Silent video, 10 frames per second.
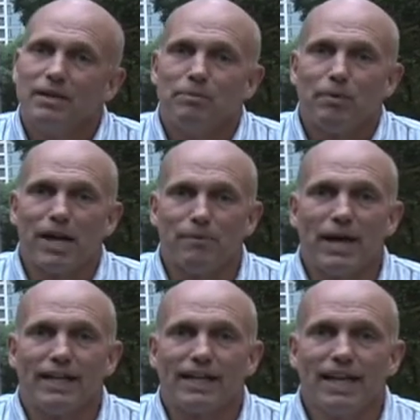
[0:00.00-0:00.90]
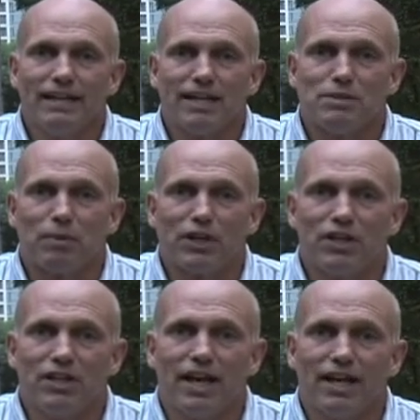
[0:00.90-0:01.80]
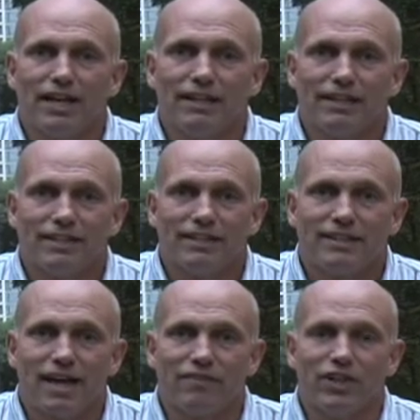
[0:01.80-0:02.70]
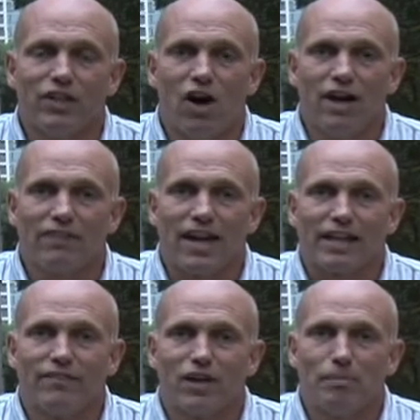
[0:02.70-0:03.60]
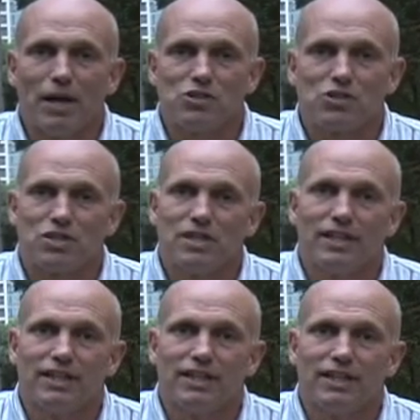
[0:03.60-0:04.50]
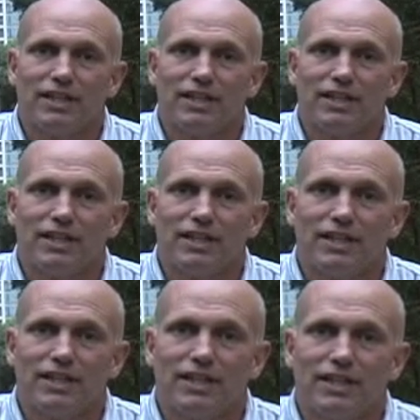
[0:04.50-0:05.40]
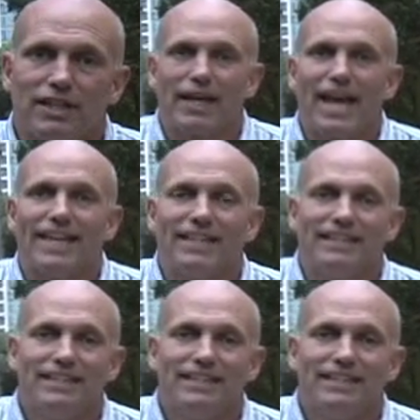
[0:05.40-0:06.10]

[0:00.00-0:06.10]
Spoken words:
But anyway, again, it's been good to have you along. Thank you very much. And me again